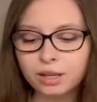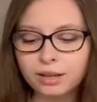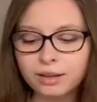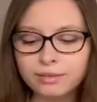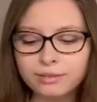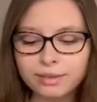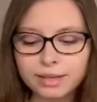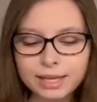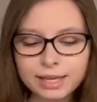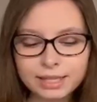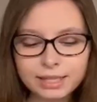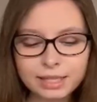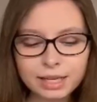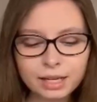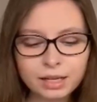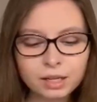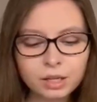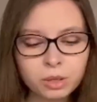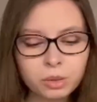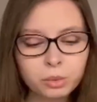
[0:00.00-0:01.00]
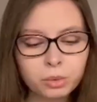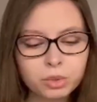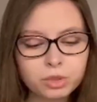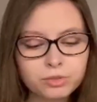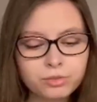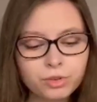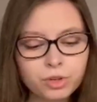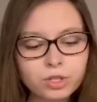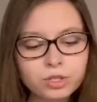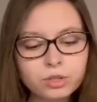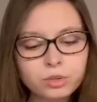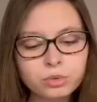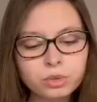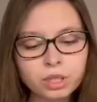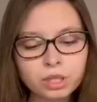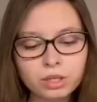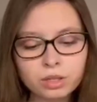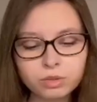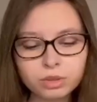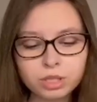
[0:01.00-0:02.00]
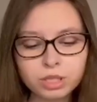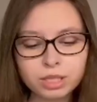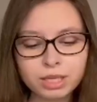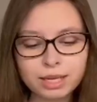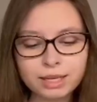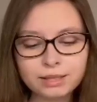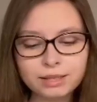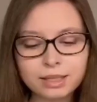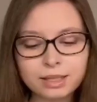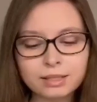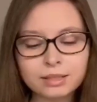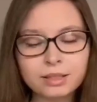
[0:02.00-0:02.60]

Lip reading: Vienna was forced to negotiate and